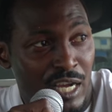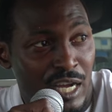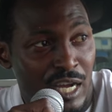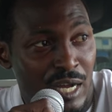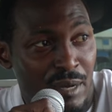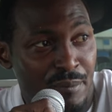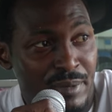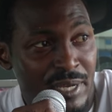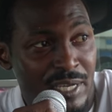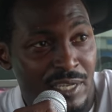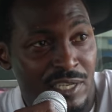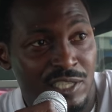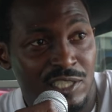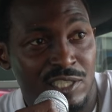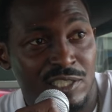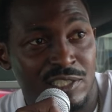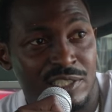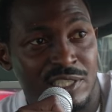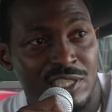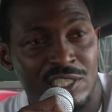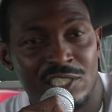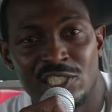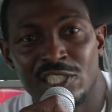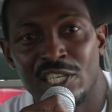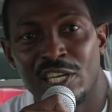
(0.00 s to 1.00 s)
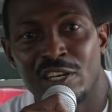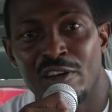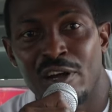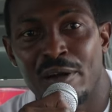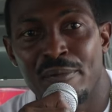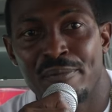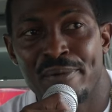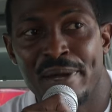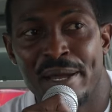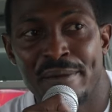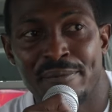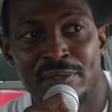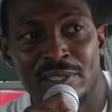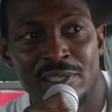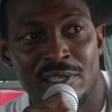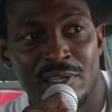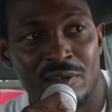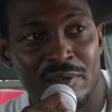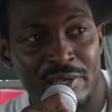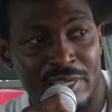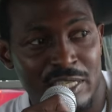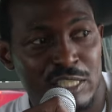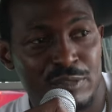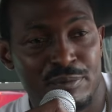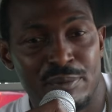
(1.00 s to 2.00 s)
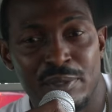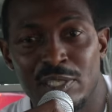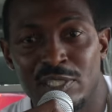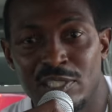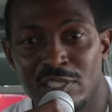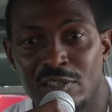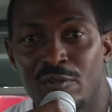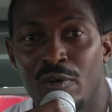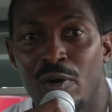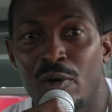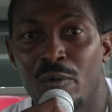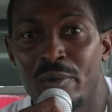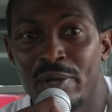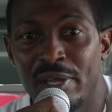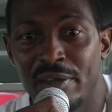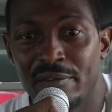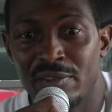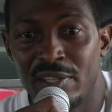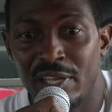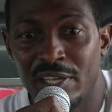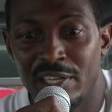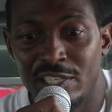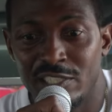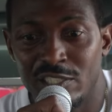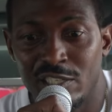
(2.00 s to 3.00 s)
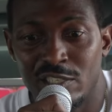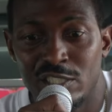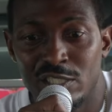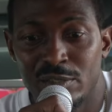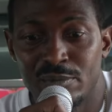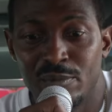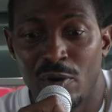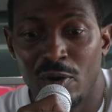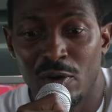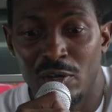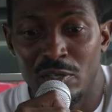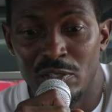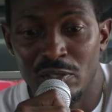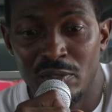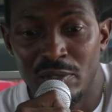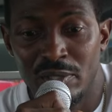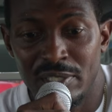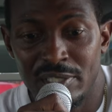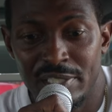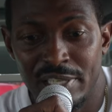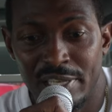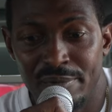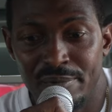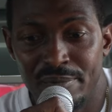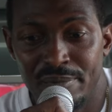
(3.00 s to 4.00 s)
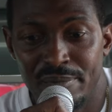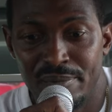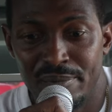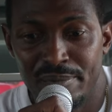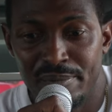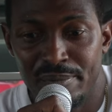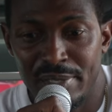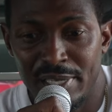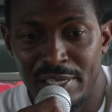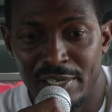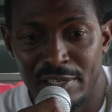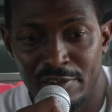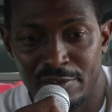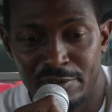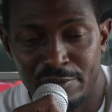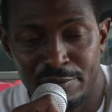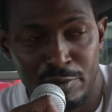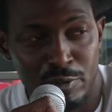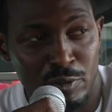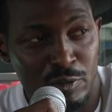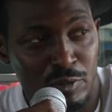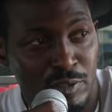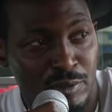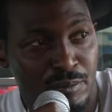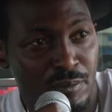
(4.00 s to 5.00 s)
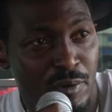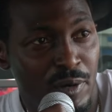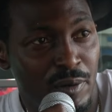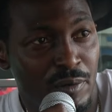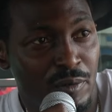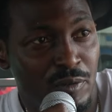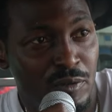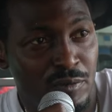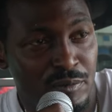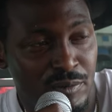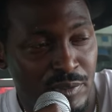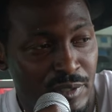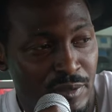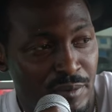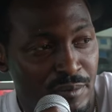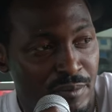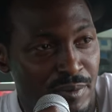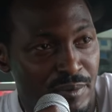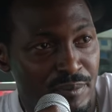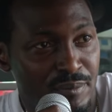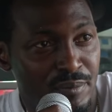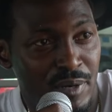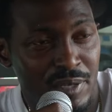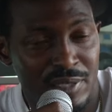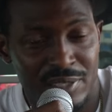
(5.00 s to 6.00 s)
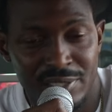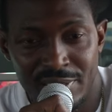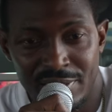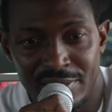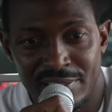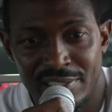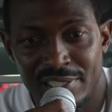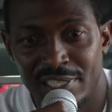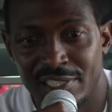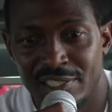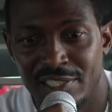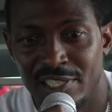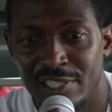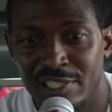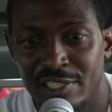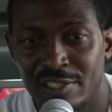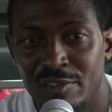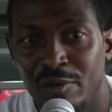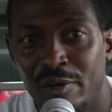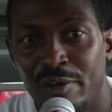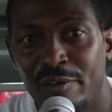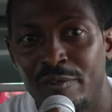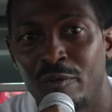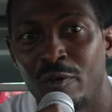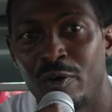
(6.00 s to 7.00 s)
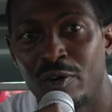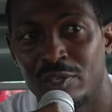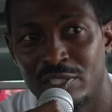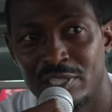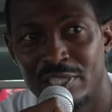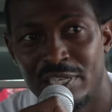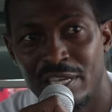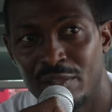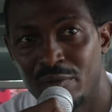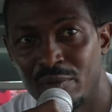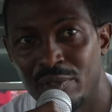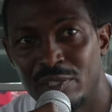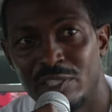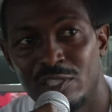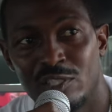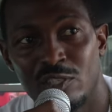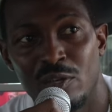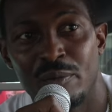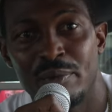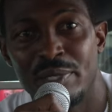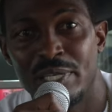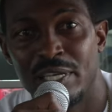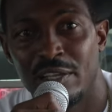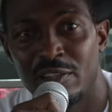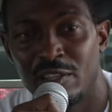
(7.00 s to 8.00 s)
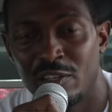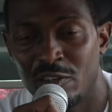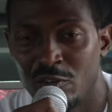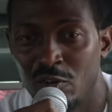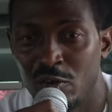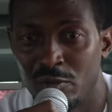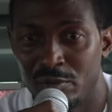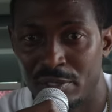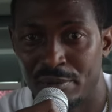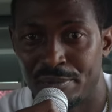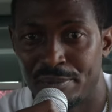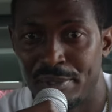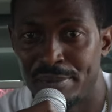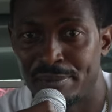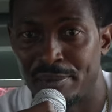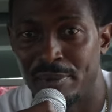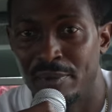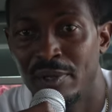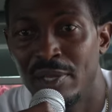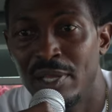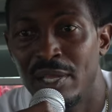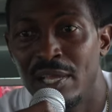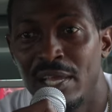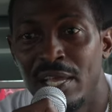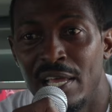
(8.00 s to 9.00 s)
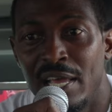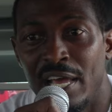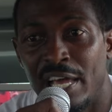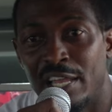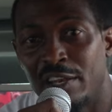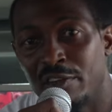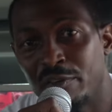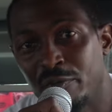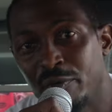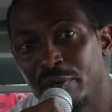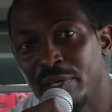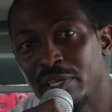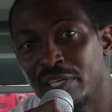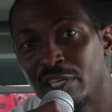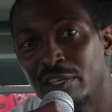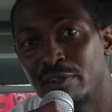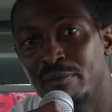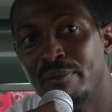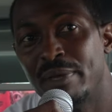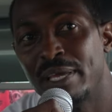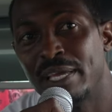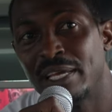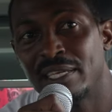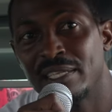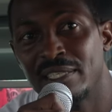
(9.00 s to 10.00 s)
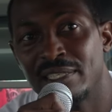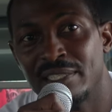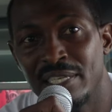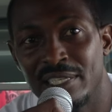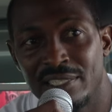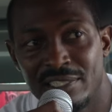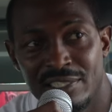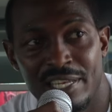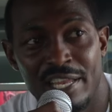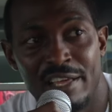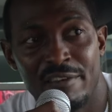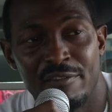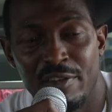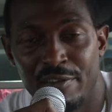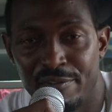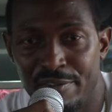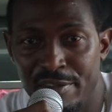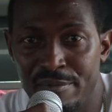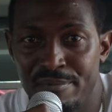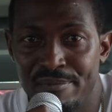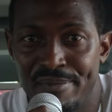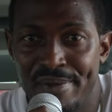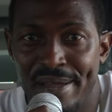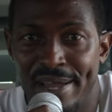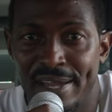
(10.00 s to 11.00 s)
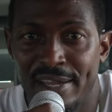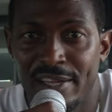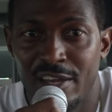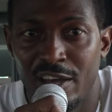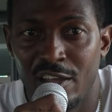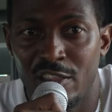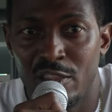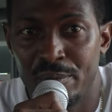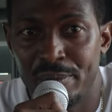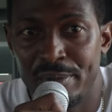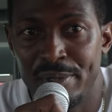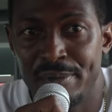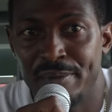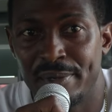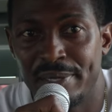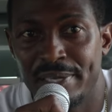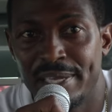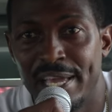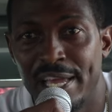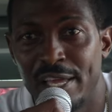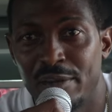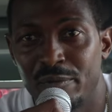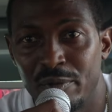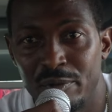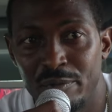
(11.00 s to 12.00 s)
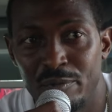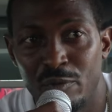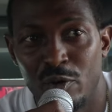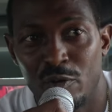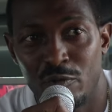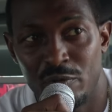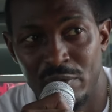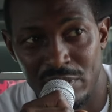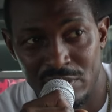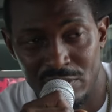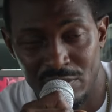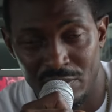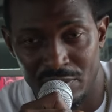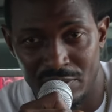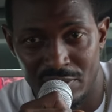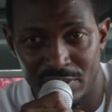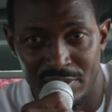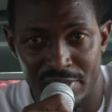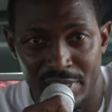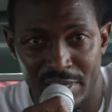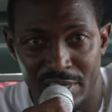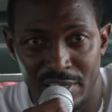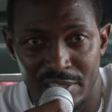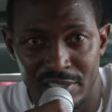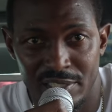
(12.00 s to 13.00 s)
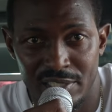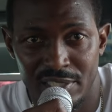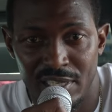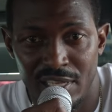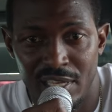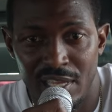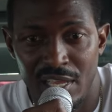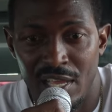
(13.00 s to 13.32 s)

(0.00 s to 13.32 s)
I'm here to, to, share our practical experience of what we have done as a small unit, and me and a few small groups of brothers and sisters have worked together with so many other groups of people. And if we can make this level of impact, other people can with more resources than us.